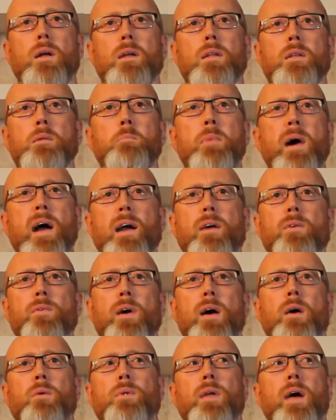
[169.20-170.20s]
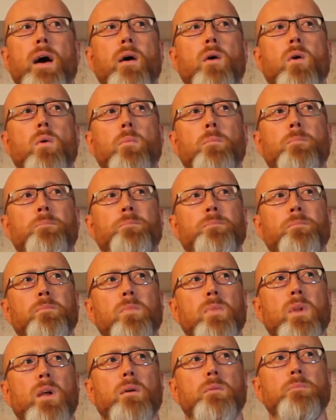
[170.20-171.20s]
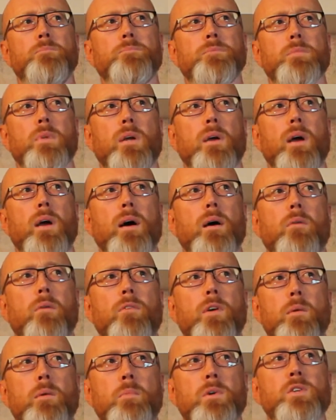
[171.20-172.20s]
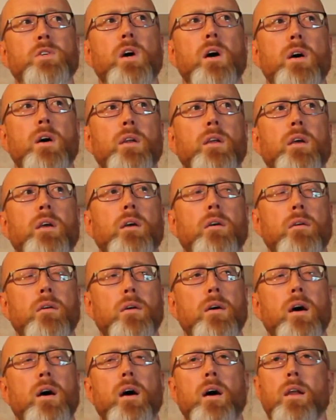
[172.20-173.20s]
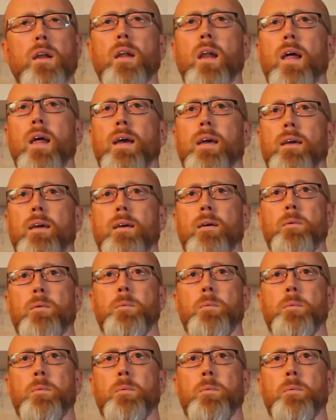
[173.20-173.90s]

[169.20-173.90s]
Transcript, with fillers: in the background now yeah, very much honey honey like